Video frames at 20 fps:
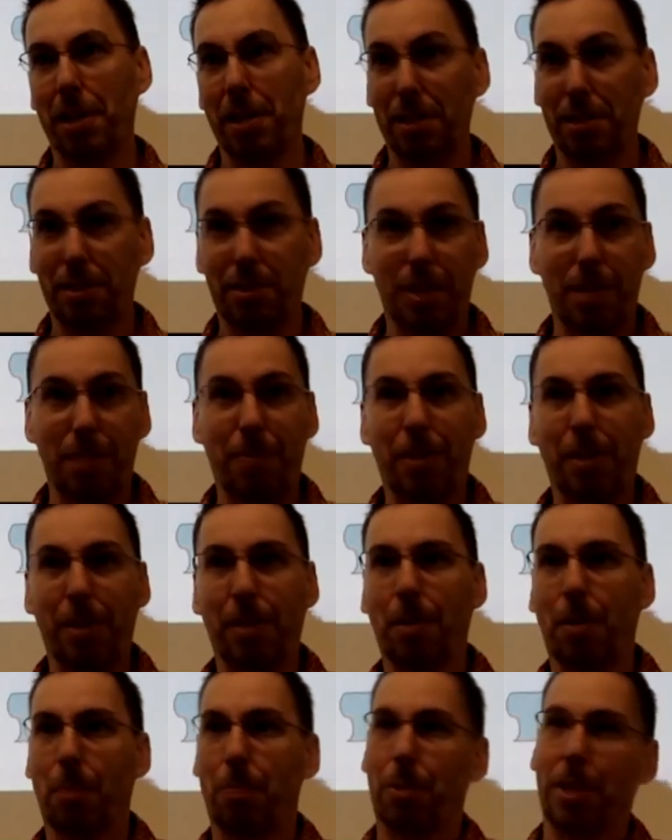Same
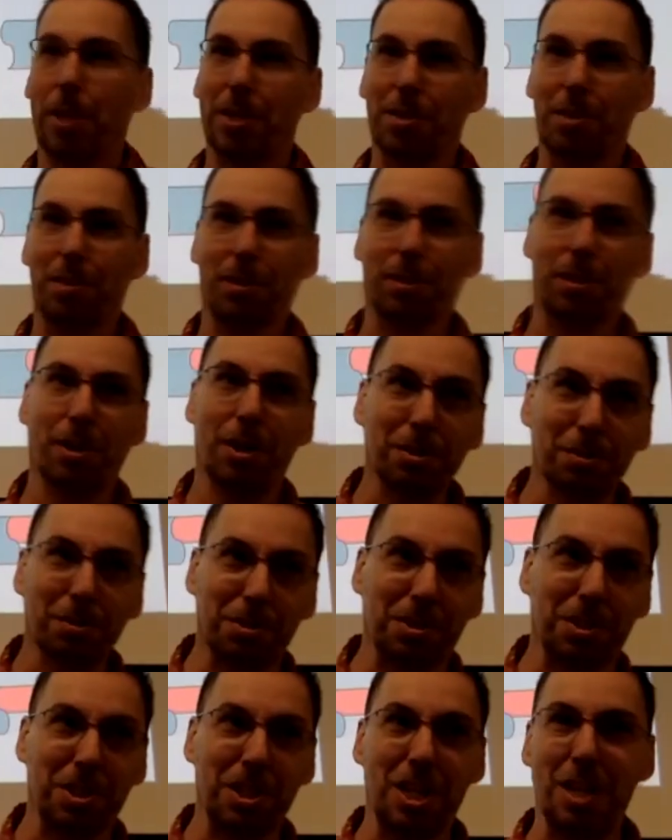thing applies to the color
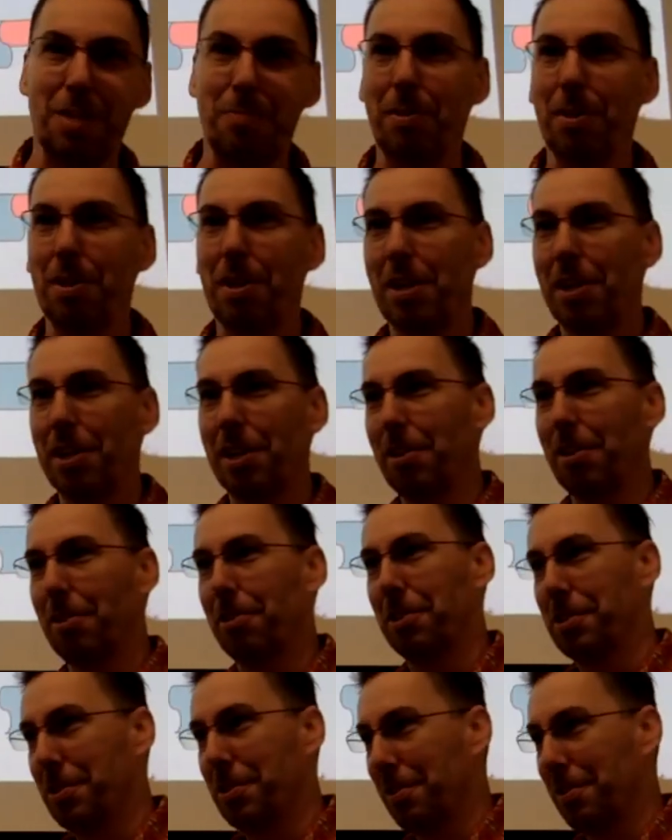scheme.
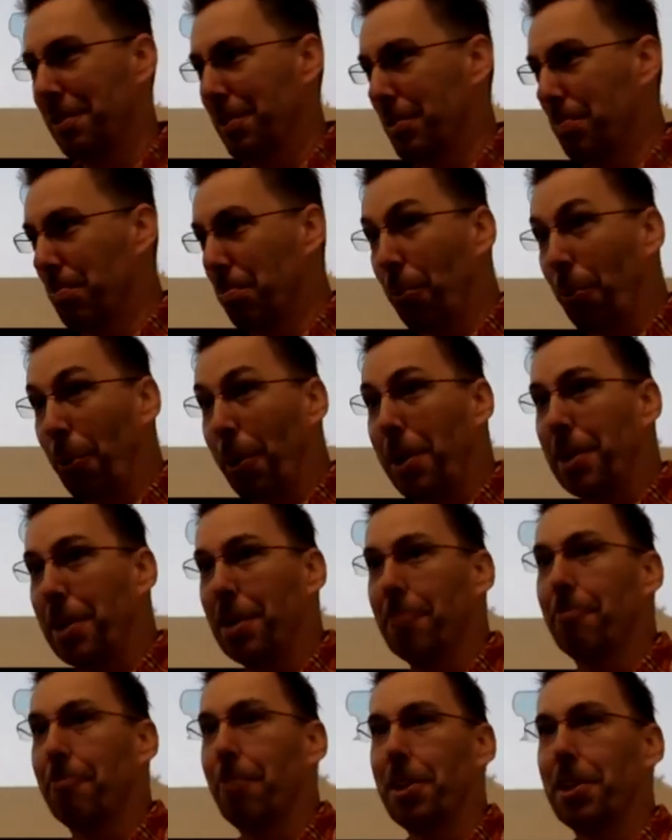It's these bright,
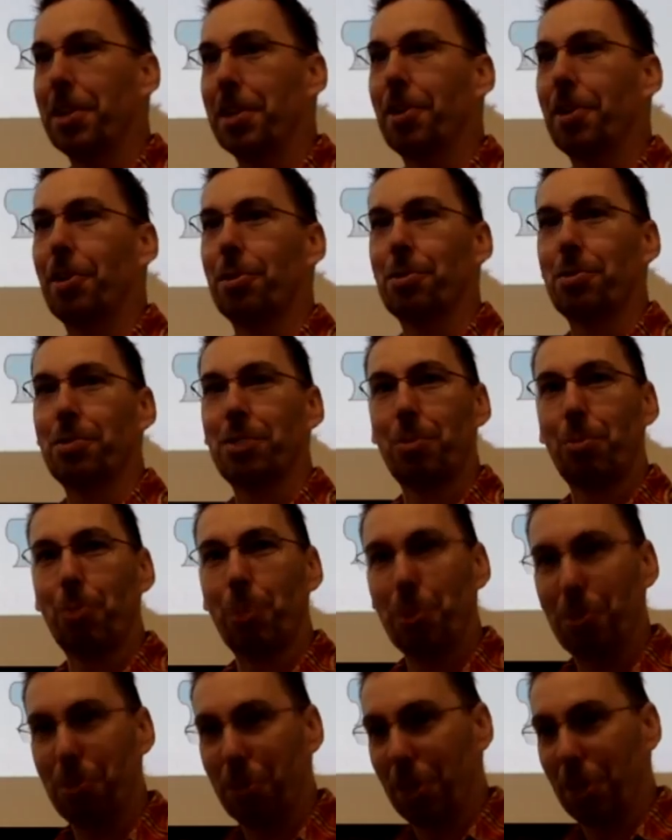inviting colors that
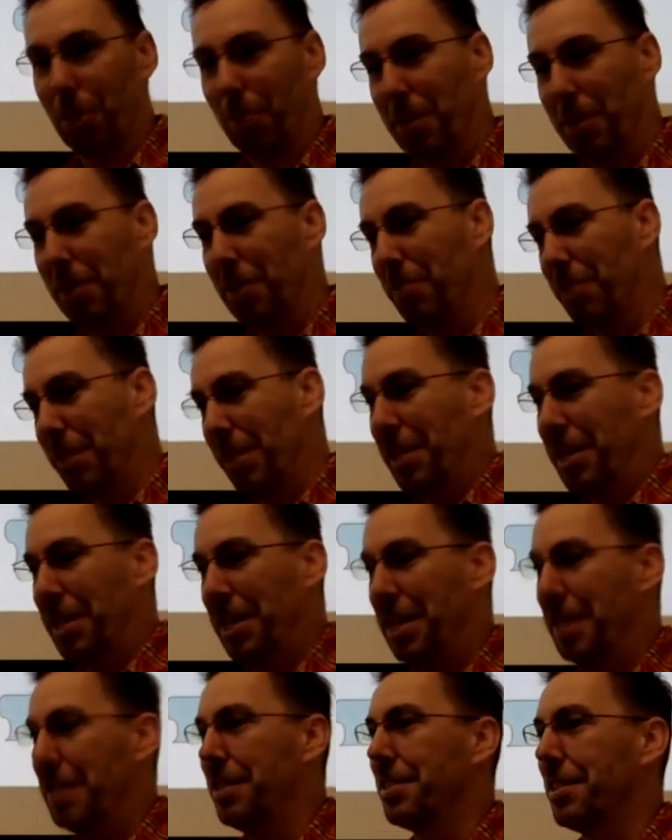want you to come into Mickey
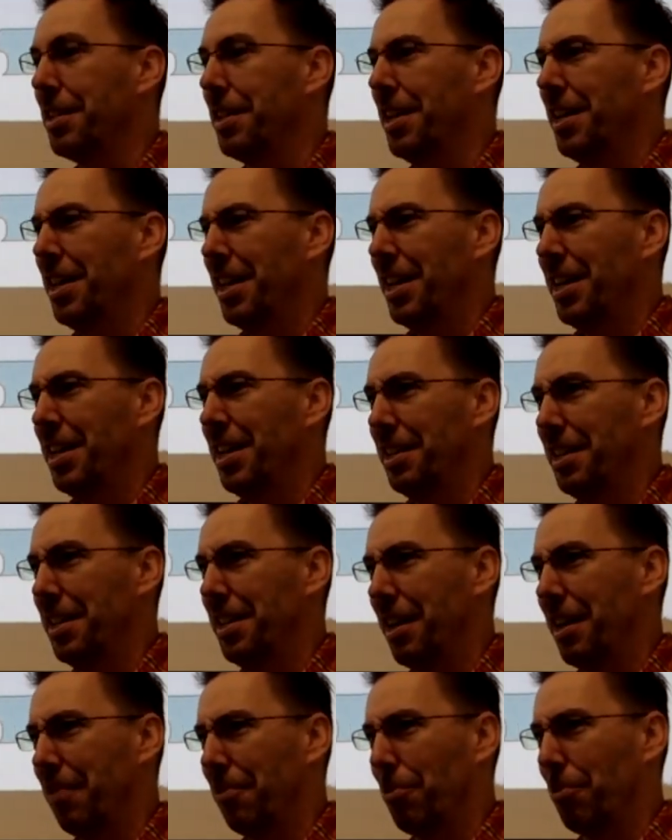D's, and then
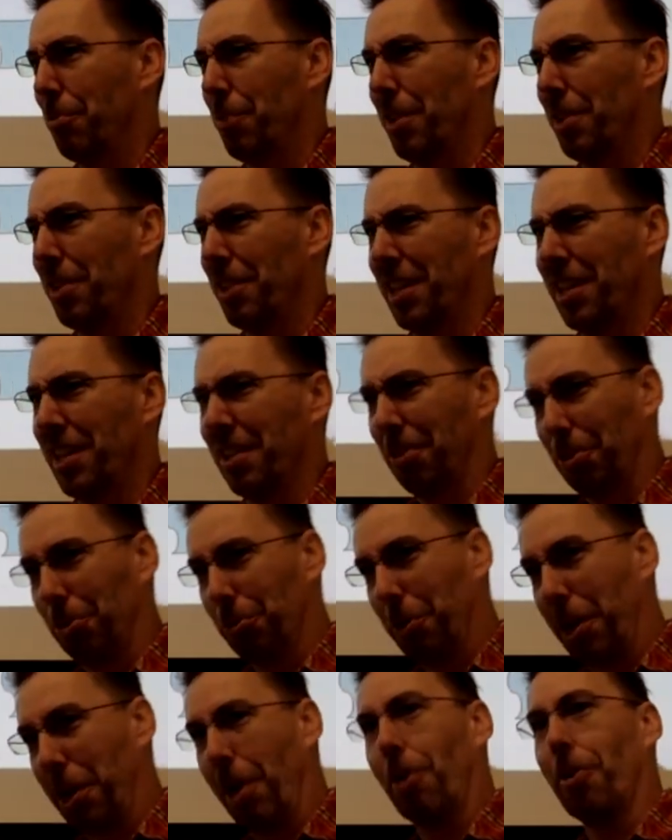after a while they kind of
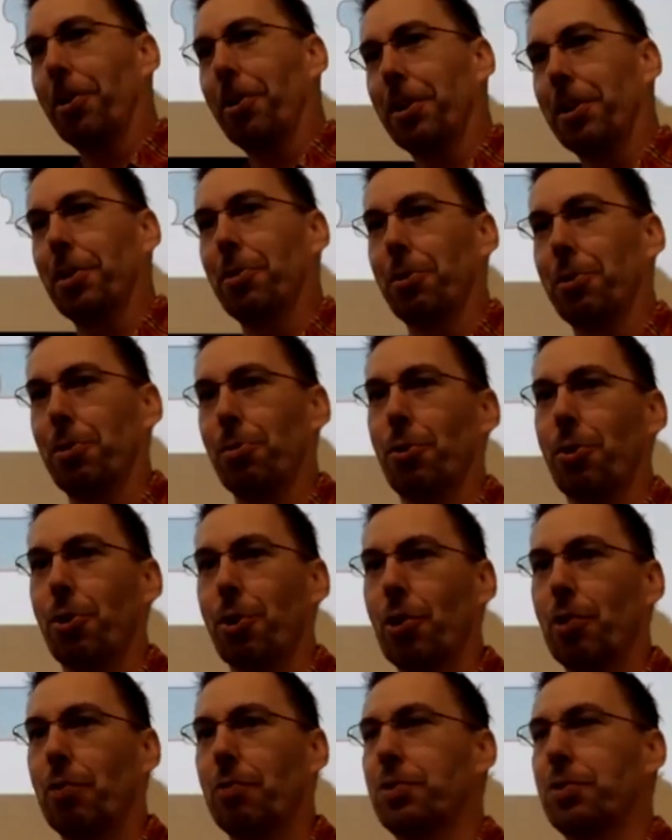glare and get on your
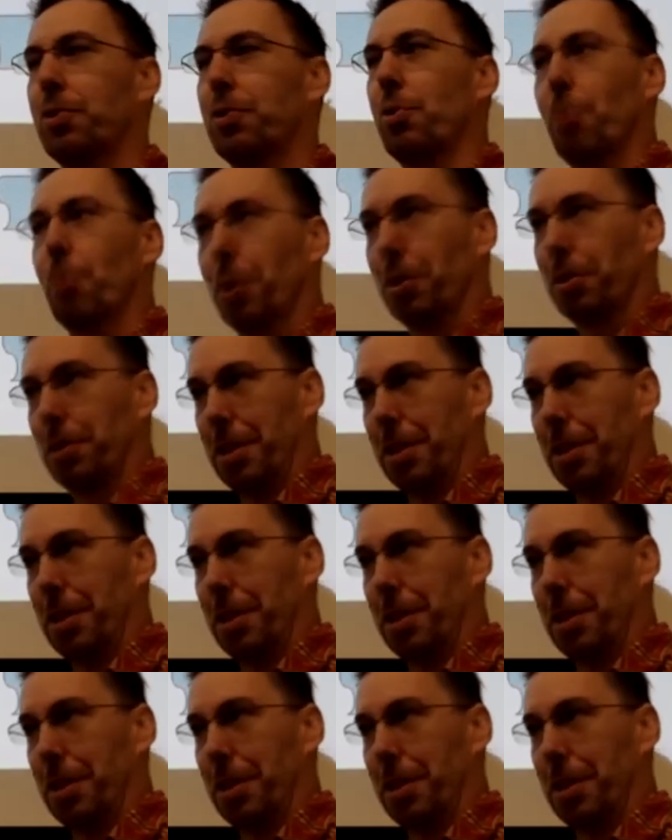nerves, so you want to